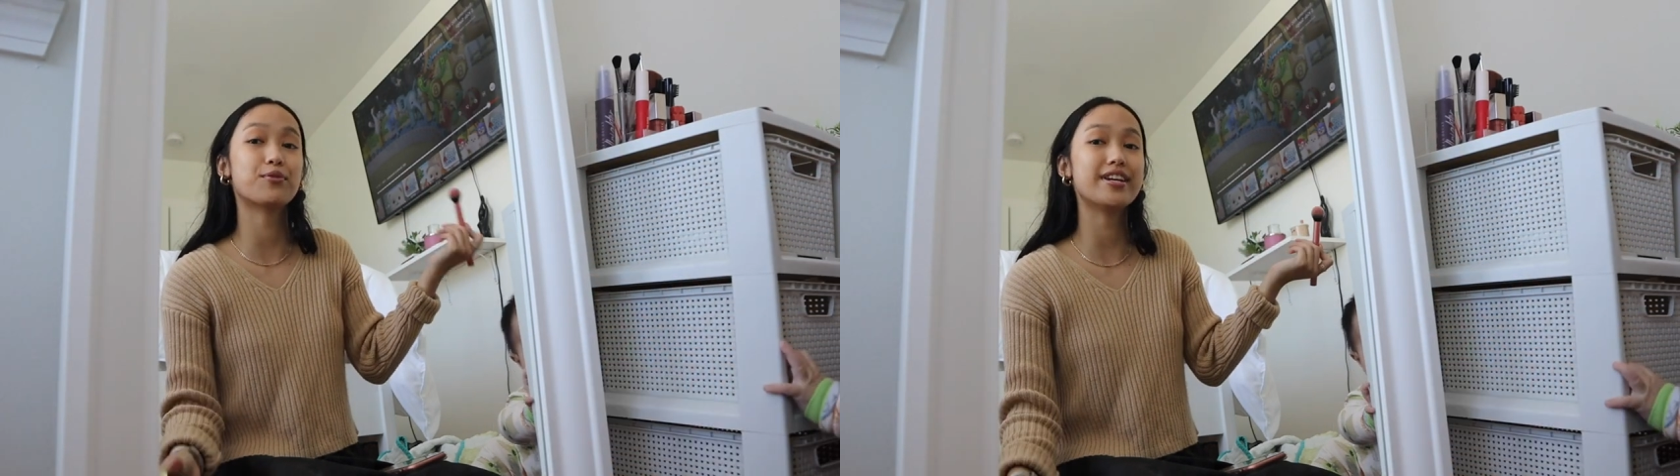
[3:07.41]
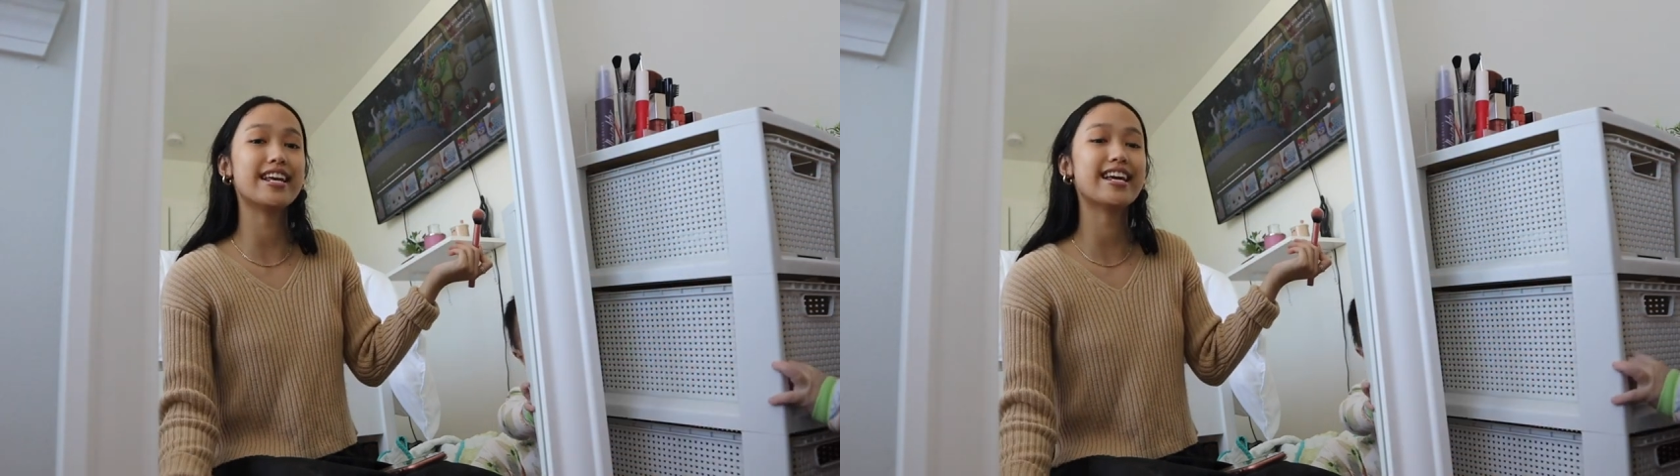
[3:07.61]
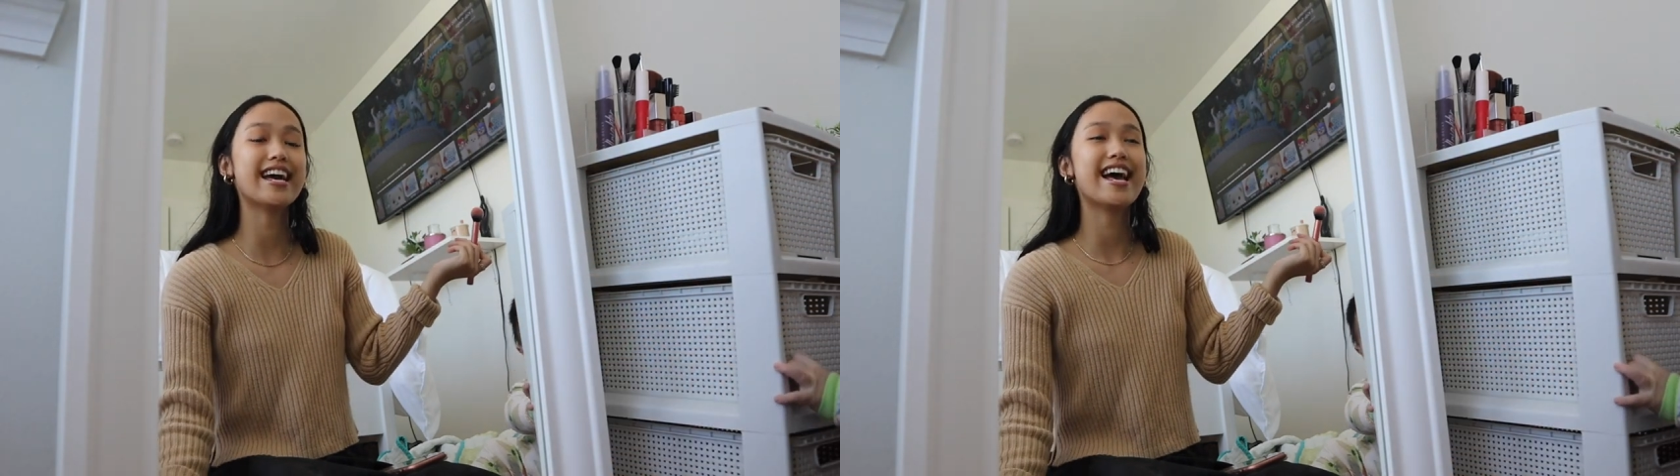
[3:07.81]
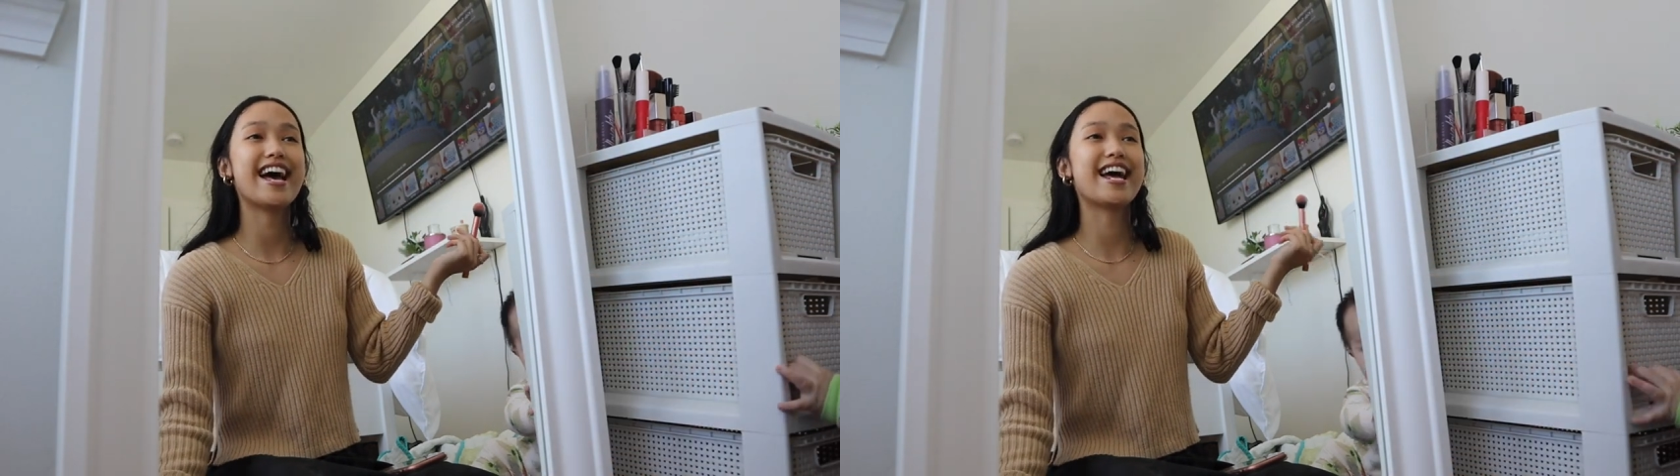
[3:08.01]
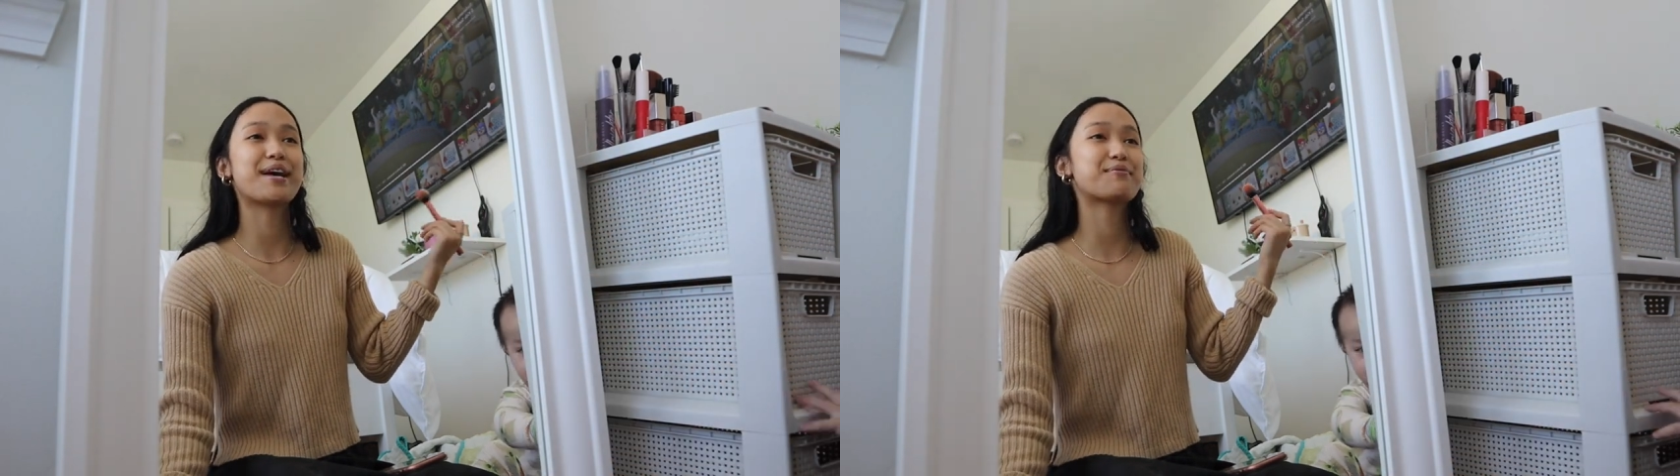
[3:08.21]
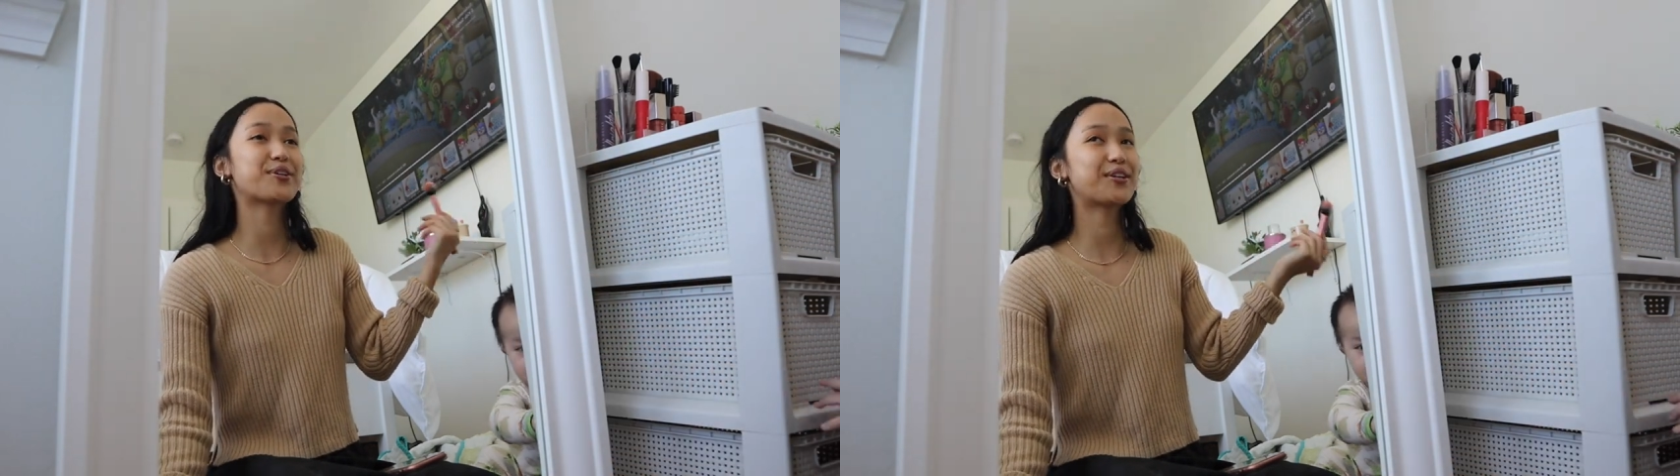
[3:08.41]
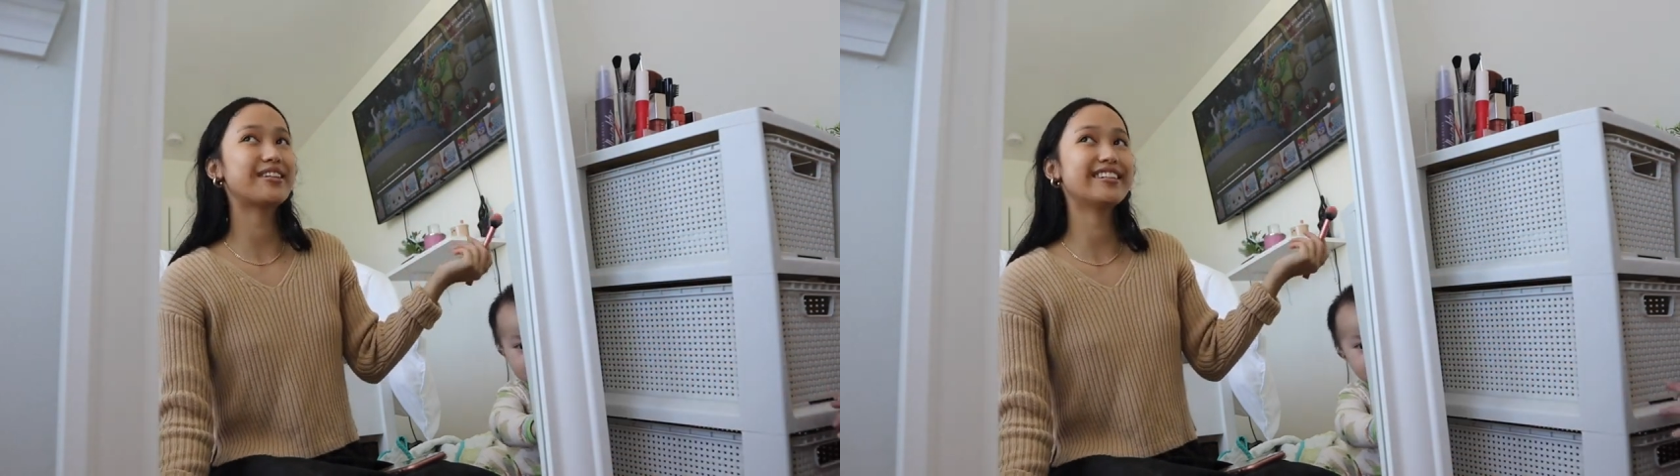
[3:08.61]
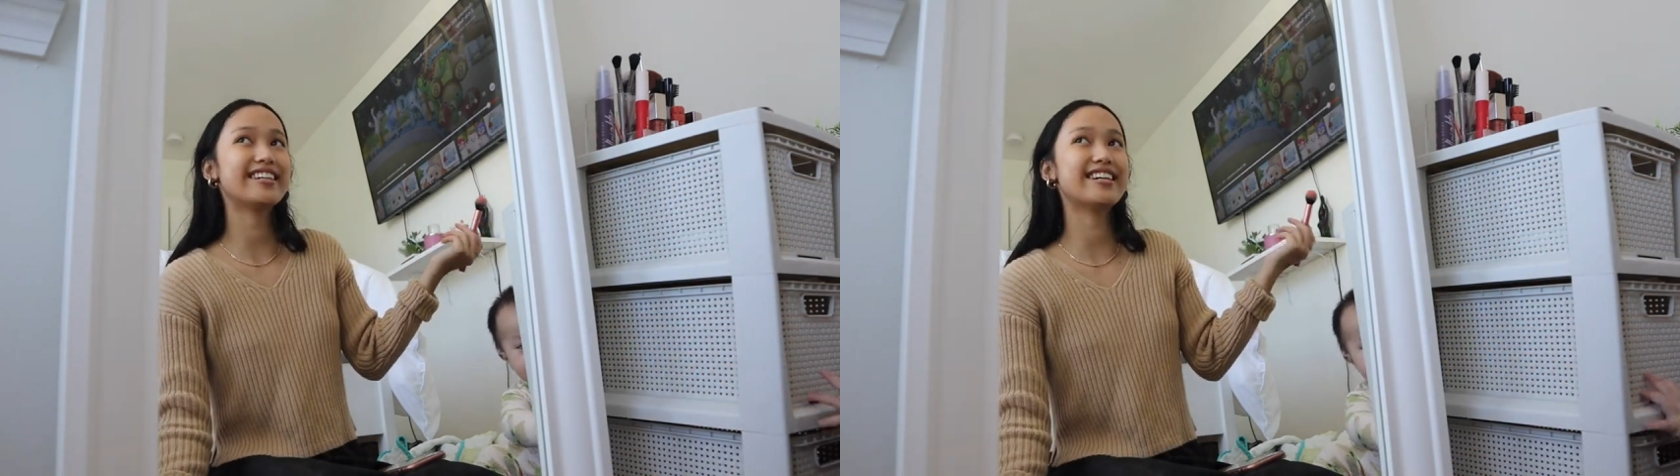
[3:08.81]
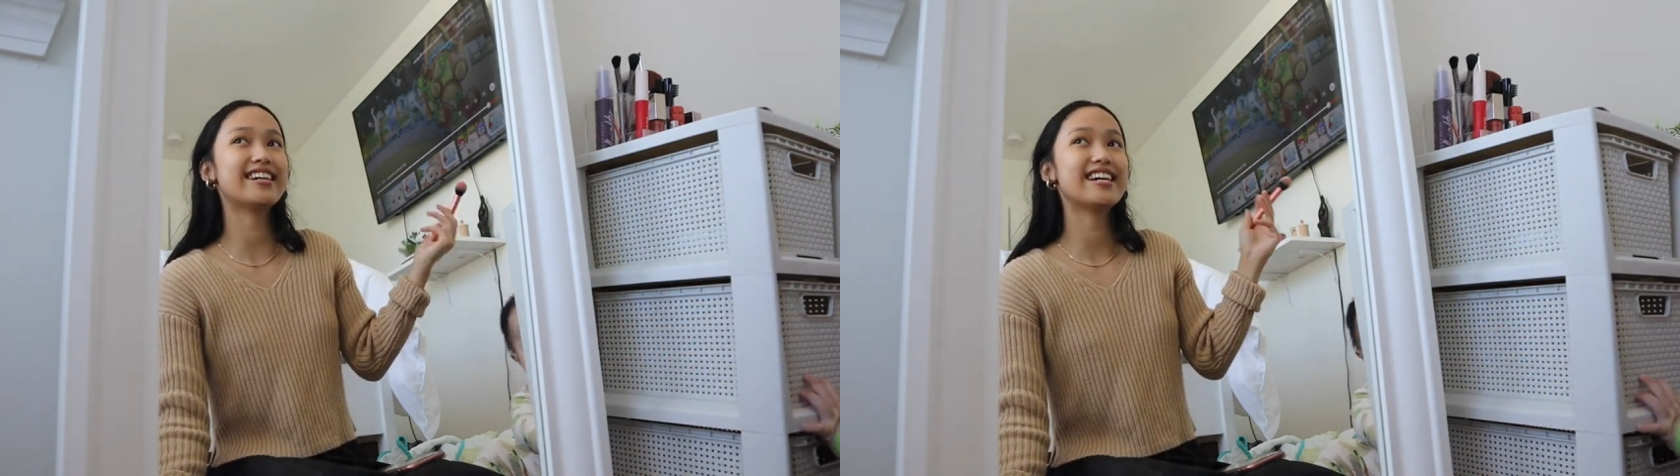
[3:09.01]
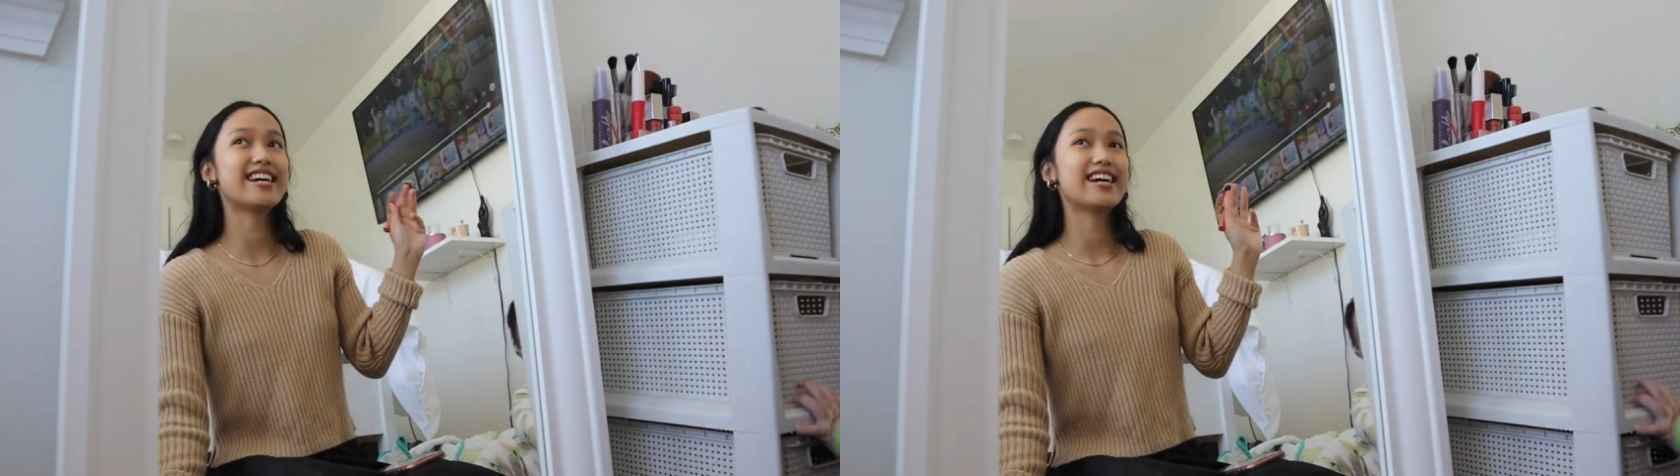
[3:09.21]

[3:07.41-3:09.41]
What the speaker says: reading, and I'm currently